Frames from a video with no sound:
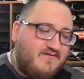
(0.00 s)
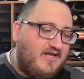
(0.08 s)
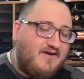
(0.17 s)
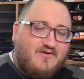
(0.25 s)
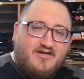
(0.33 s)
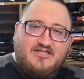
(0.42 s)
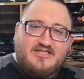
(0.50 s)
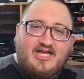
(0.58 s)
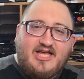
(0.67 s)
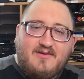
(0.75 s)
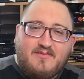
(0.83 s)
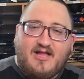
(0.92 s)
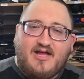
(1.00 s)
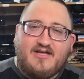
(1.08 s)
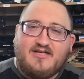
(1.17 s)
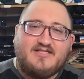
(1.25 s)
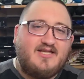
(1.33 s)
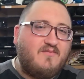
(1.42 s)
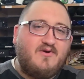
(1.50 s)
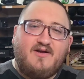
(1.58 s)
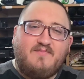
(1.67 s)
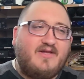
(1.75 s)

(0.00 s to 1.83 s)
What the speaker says: of that, where I just take a melodica somewhere,